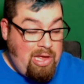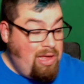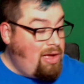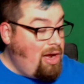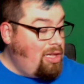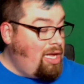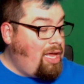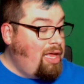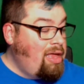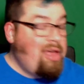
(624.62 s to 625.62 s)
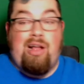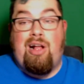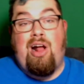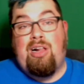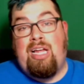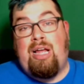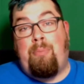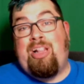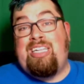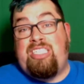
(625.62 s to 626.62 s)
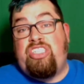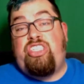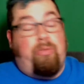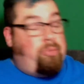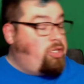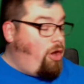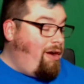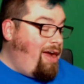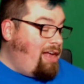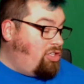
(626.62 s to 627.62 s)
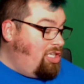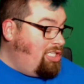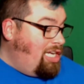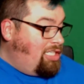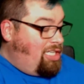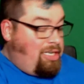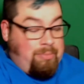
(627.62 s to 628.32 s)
Garlic, garlic plantain chips are actually tasty.